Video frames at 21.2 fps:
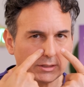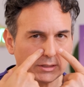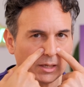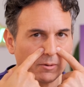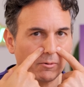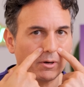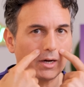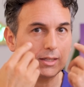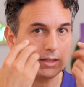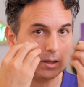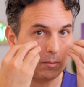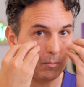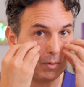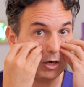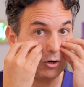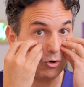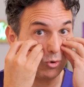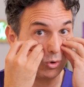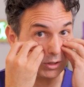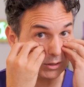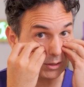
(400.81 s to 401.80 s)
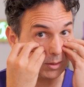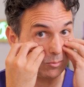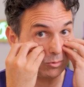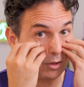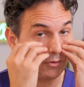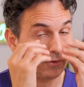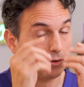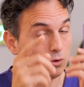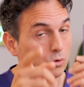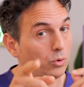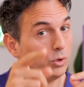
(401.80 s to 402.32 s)
and you will also work on what
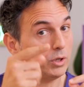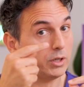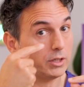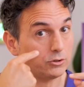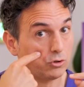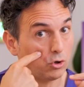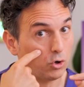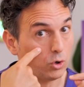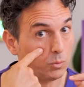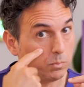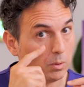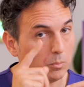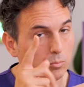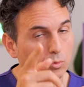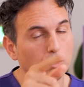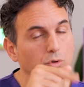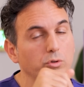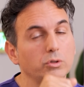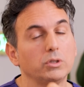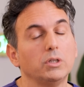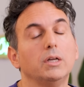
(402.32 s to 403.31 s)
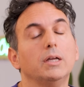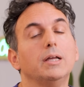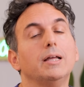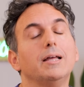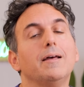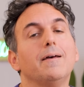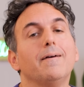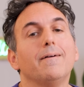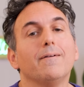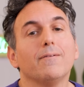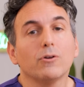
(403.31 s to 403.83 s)
we are doing today, which is the cheekbones.